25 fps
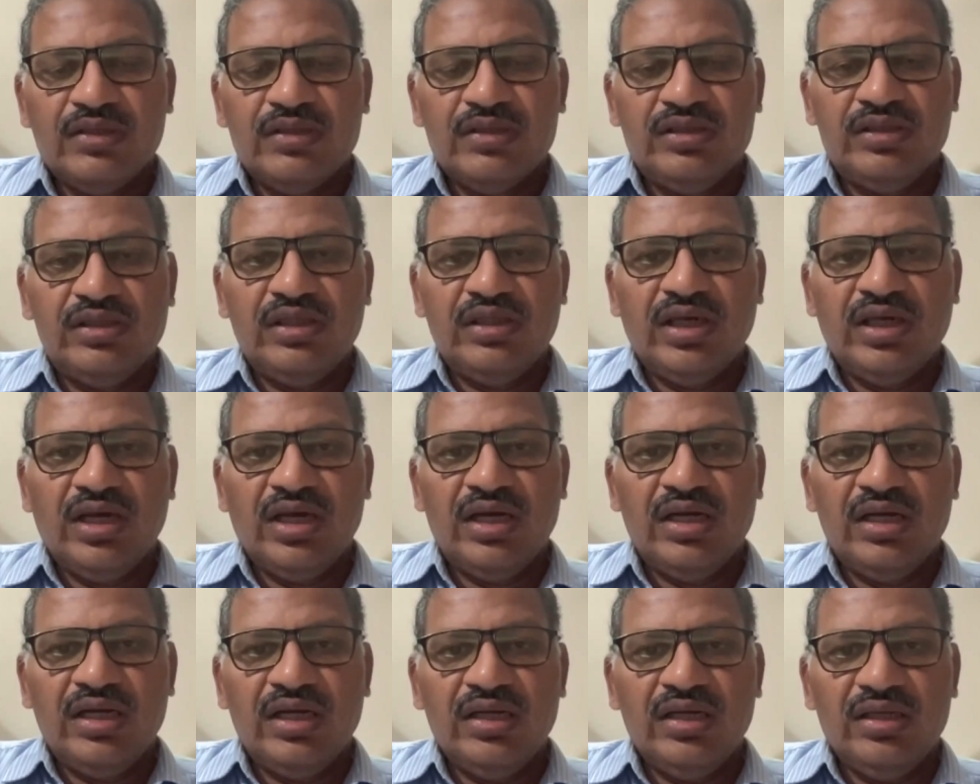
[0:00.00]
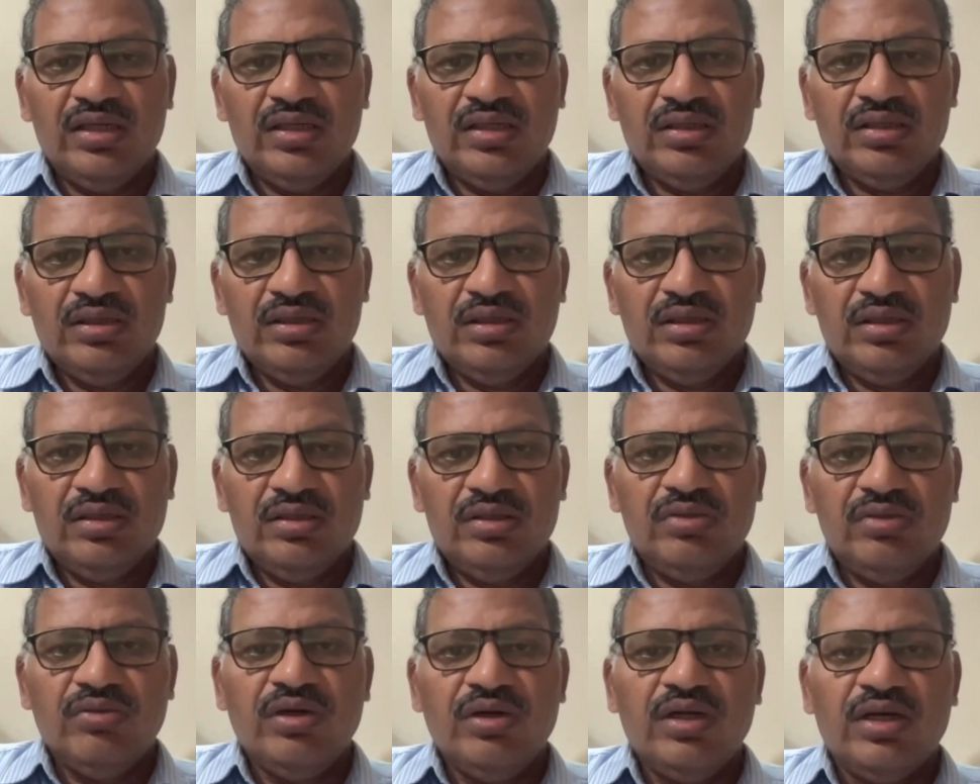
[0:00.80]
GRD,
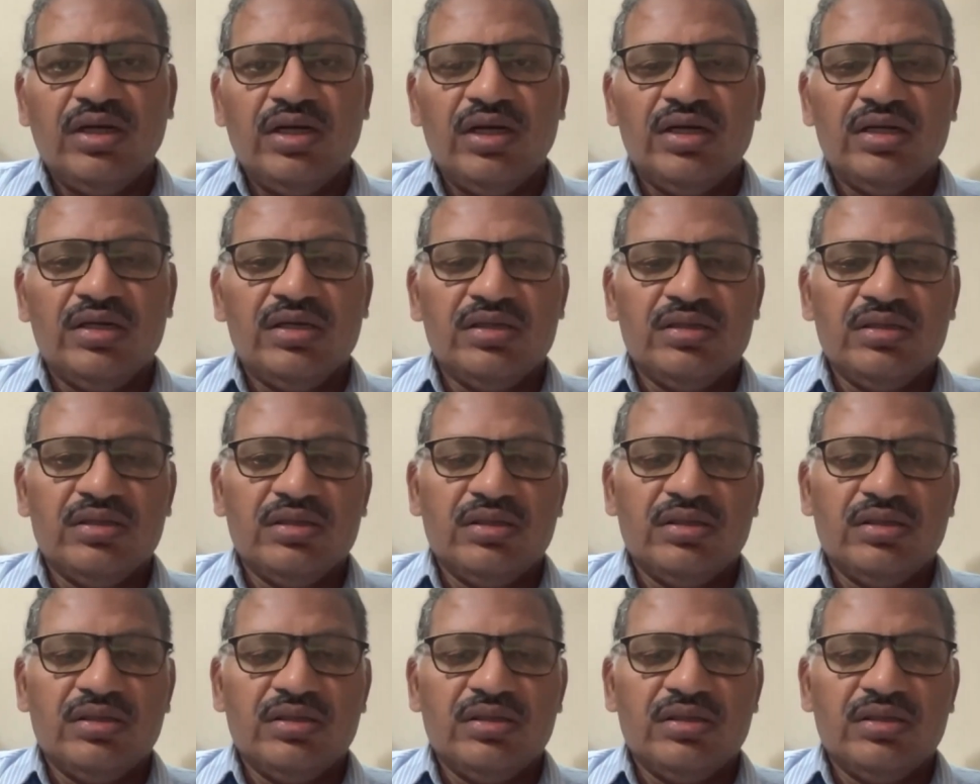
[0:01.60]
you will get